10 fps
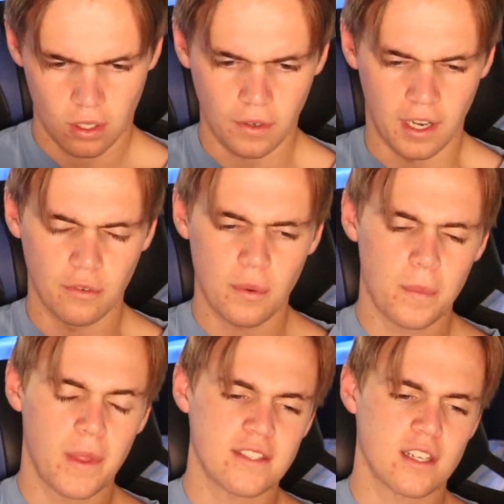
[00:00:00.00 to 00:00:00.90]
Alright
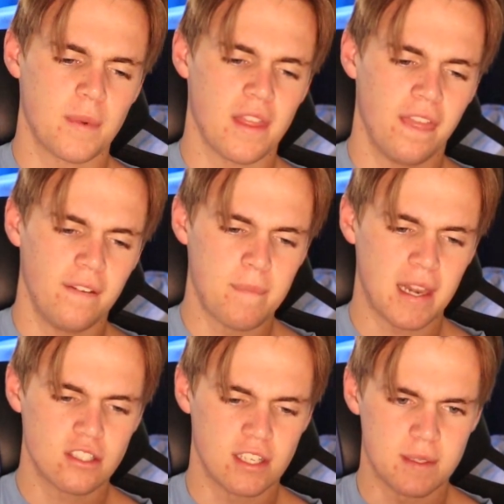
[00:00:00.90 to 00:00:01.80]
everyone, that's going to be the
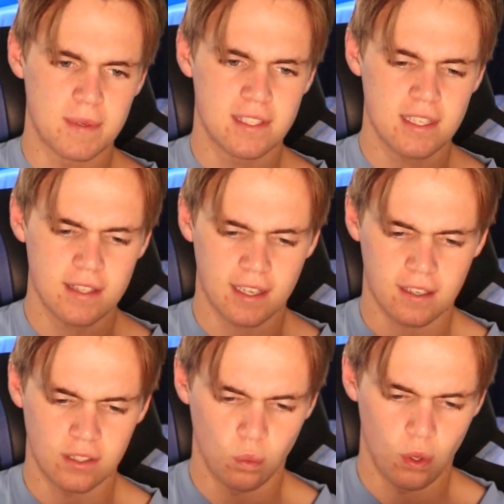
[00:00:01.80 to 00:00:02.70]
manager SBC. That
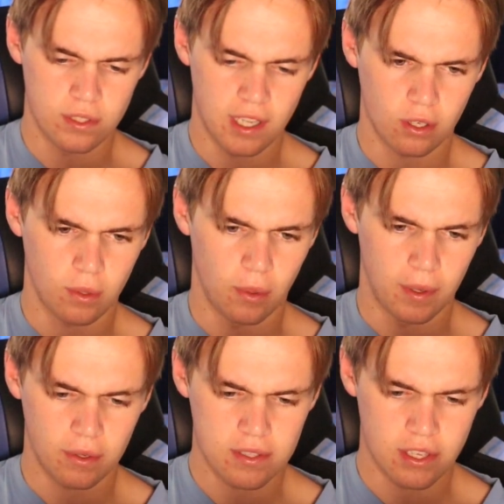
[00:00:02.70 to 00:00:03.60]
kind of worked out quite
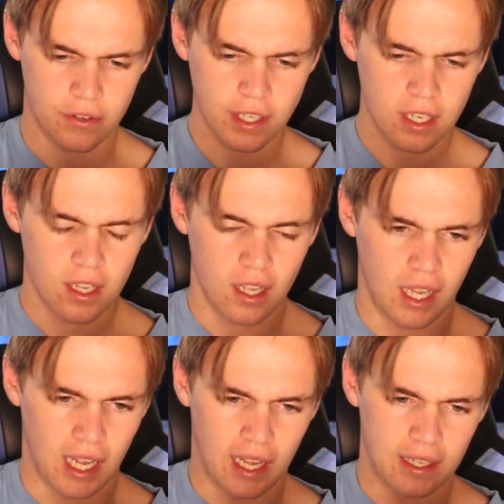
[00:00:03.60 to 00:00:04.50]
well considering.
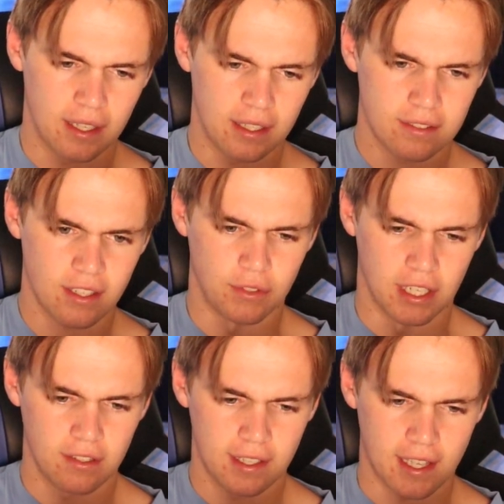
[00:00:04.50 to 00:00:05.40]
Uh, didn't
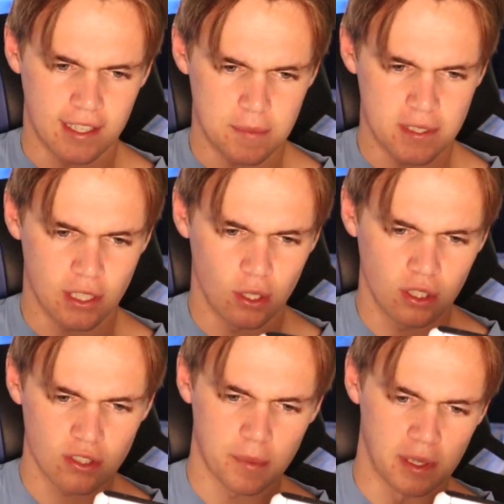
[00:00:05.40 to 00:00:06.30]
really like that SPC a whole
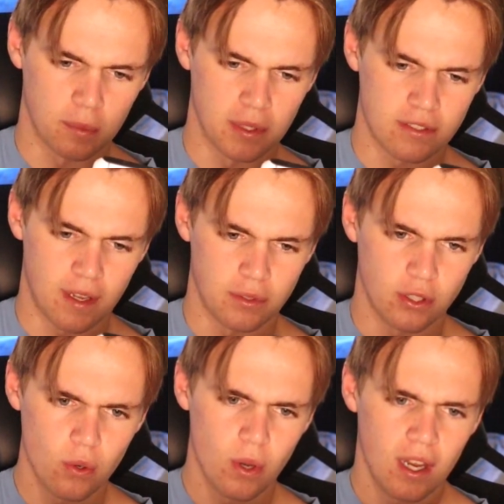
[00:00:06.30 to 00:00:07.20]
lot, took me a little bit of time to
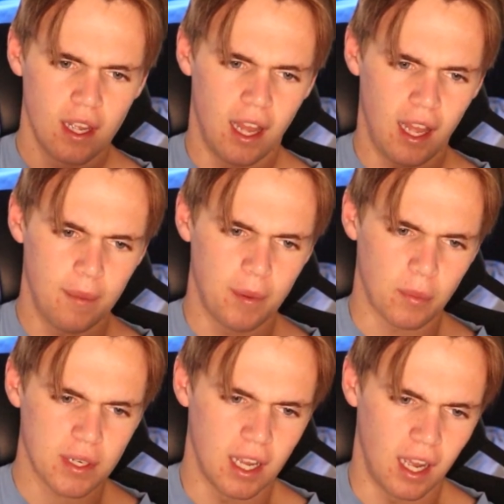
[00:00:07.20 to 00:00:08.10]
do. Uh, but
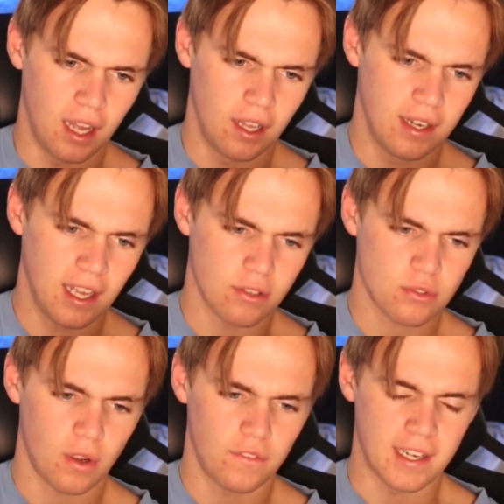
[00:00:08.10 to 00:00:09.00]
we are now
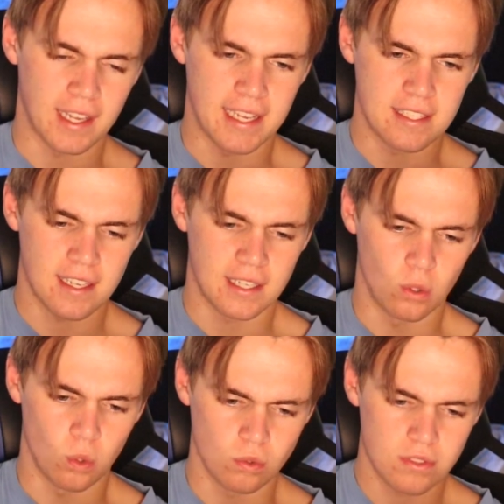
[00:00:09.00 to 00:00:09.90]
12 out of 18
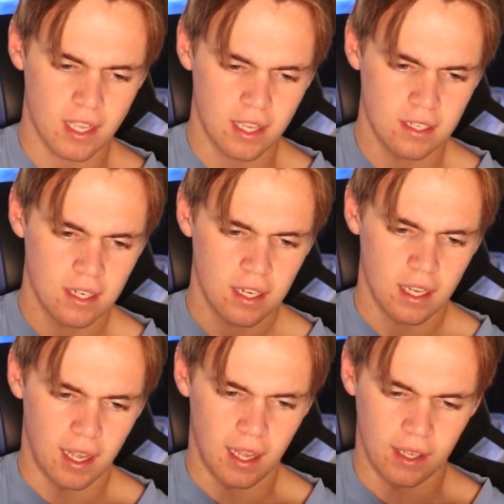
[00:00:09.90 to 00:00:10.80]
all done.
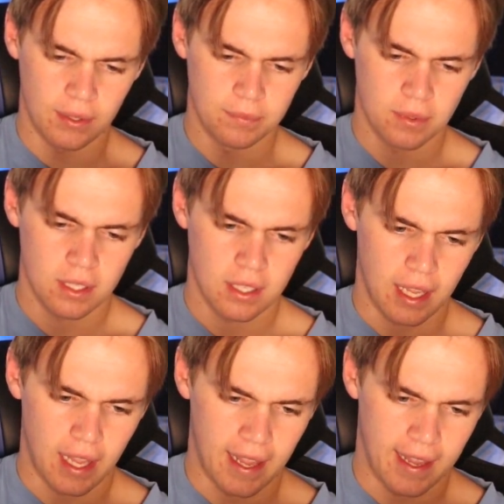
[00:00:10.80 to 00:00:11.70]
Um,
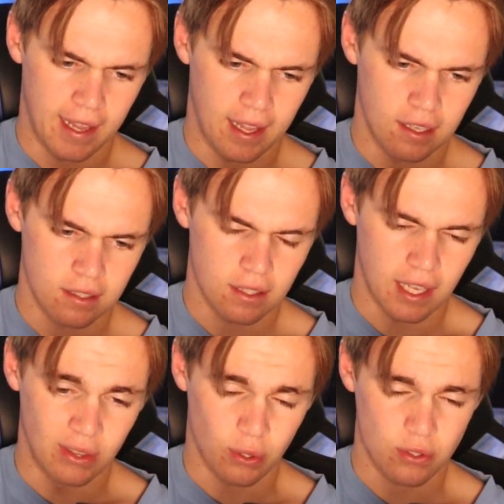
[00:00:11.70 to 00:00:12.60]
and
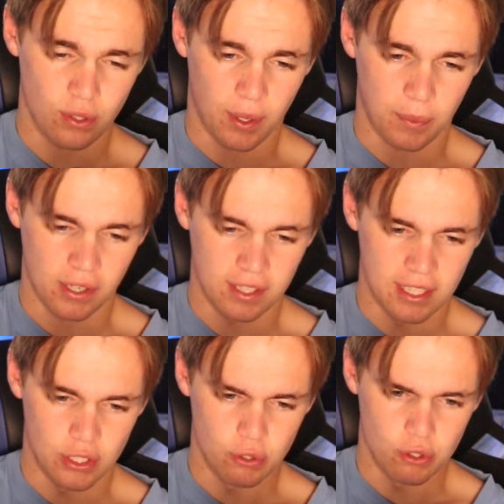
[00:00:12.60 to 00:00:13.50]
it looks like we're going to
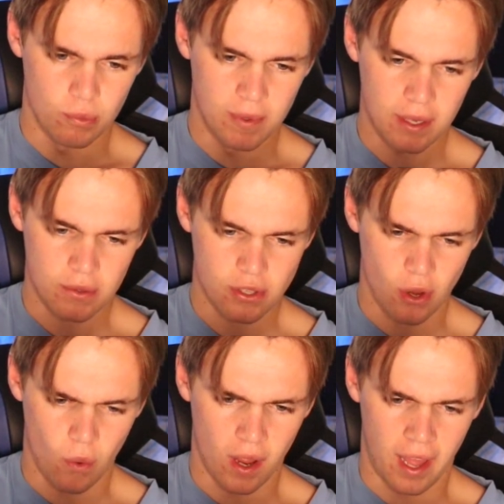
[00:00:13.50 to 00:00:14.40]
need YouTube now,
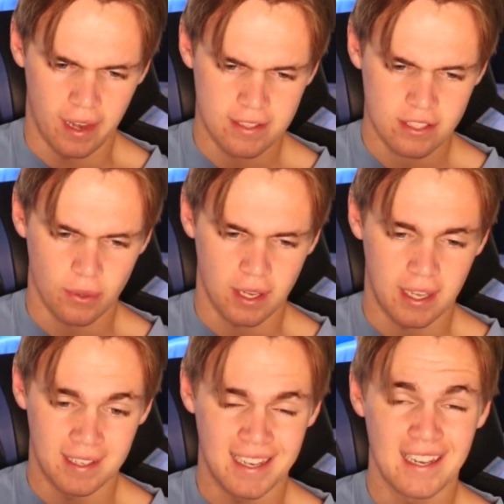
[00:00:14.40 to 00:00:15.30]
so uh, let's go
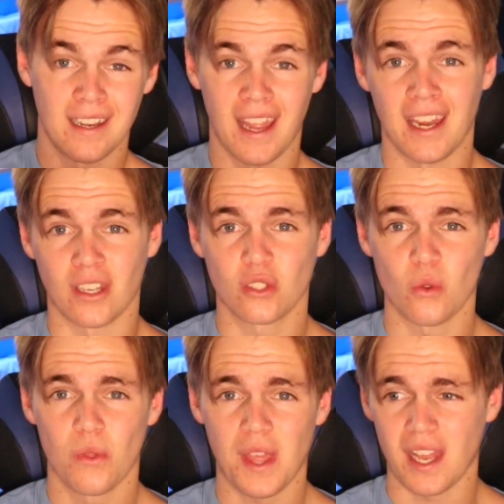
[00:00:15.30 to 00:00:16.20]
ahead and
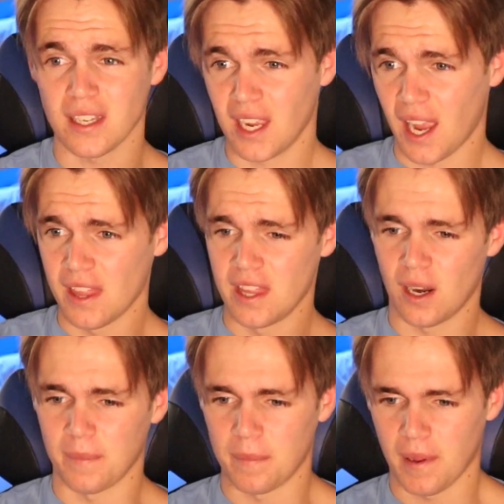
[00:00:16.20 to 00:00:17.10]
do that. And then
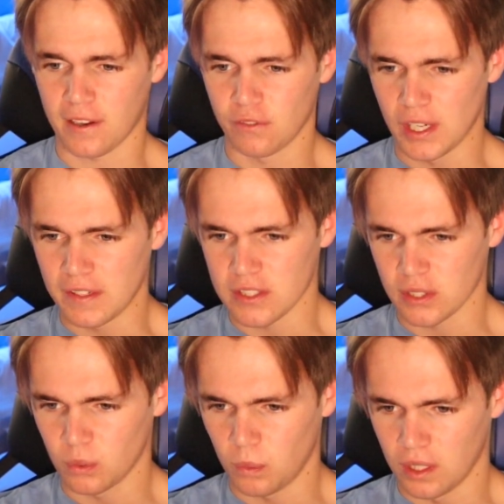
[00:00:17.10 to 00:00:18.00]
I'll be back for every
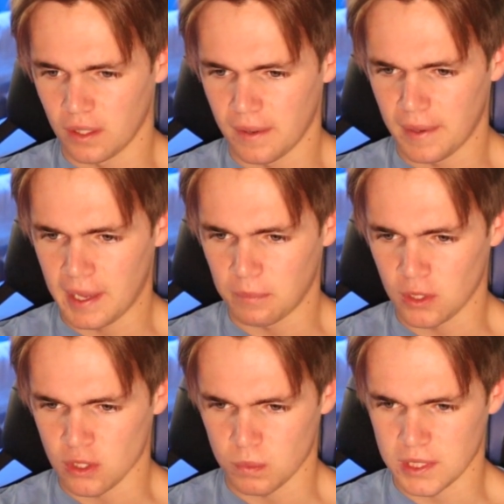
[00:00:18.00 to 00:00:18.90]
single one
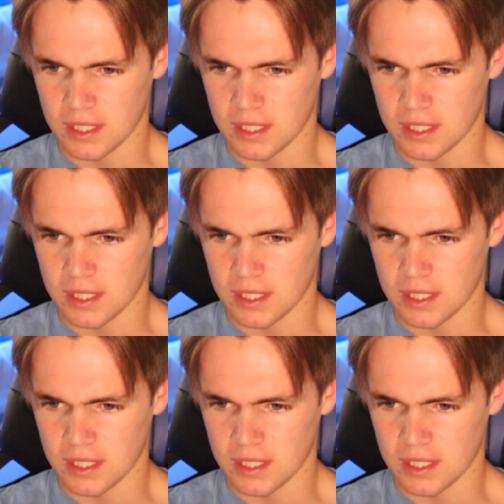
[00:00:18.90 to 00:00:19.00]
once we're